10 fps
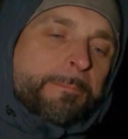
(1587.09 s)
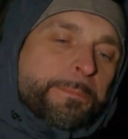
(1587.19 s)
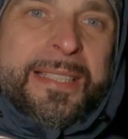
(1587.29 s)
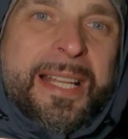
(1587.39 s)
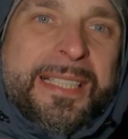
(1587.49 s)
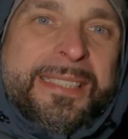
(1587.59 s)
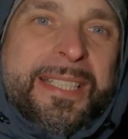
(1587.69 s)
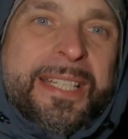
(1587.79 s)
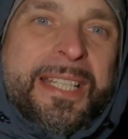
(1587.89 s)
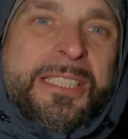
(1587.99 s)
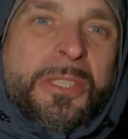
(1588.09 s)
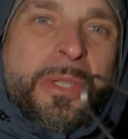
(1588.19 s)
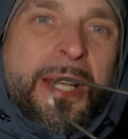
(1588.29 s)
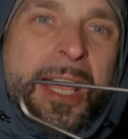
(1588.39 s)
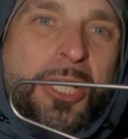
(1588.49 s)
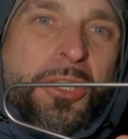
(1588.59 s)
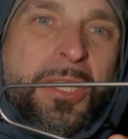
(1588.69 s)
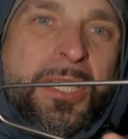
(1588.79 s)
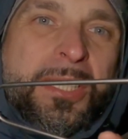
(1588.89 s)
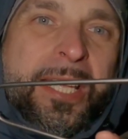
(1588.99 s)
And the nice thing is you can
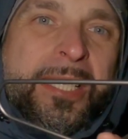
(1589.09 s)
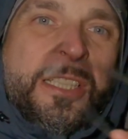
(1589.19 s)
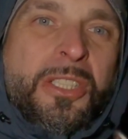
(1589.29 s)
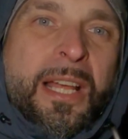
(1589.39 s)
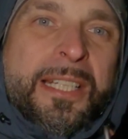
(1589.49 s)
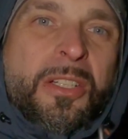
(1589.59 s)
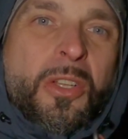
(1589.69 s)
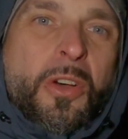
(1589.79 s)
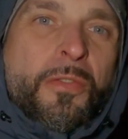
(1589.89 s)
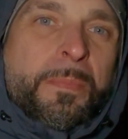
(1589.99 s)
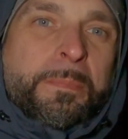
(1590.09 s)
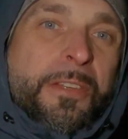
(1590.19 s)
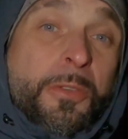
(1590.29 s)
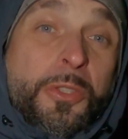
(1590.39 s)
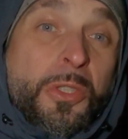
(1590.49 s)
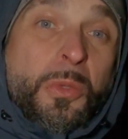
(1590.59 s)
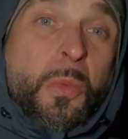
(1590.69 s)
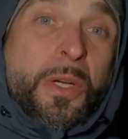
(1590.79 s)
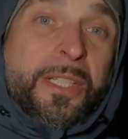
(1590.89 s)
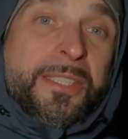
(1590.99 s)
actually take this handle off if you don't
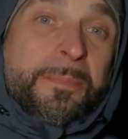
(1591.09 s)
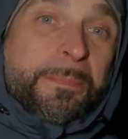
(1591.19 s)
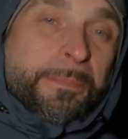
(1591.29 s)
want it.